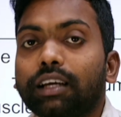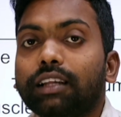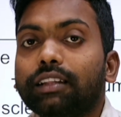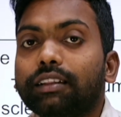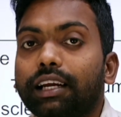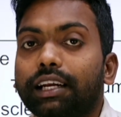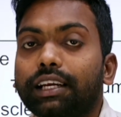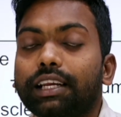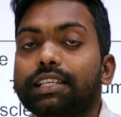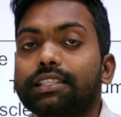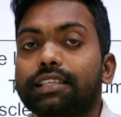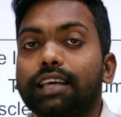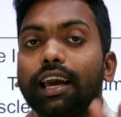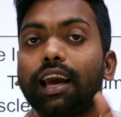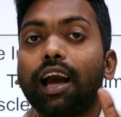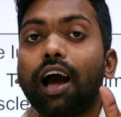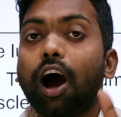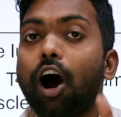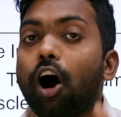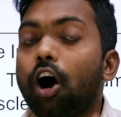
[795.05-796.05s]
that is a
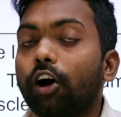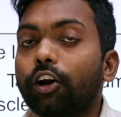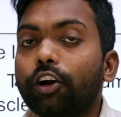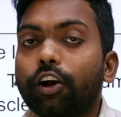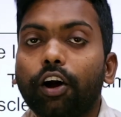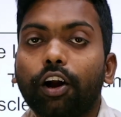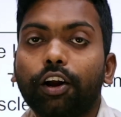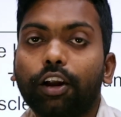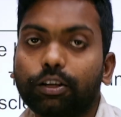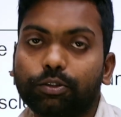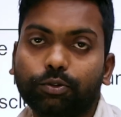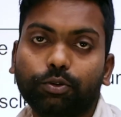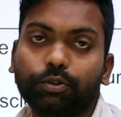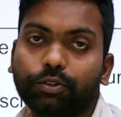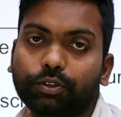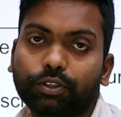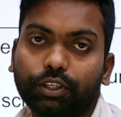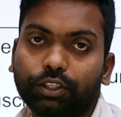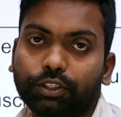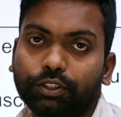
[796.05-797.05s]
organ
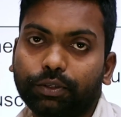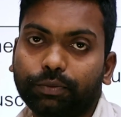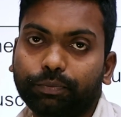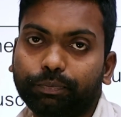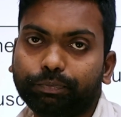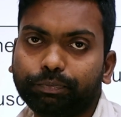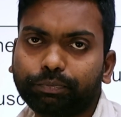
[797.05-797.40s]
association.